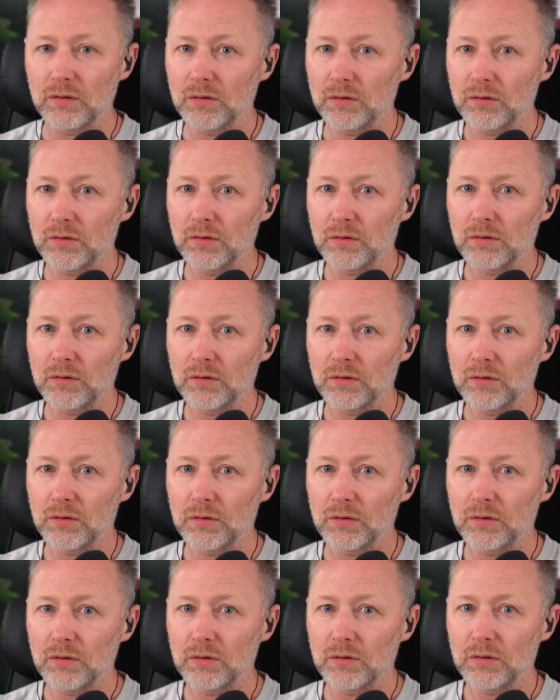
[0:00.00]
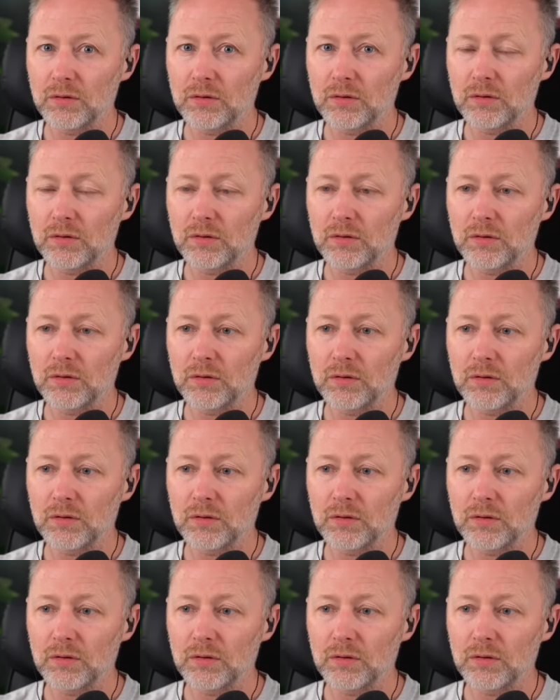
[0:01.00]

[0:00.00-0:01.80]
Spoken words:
(silence)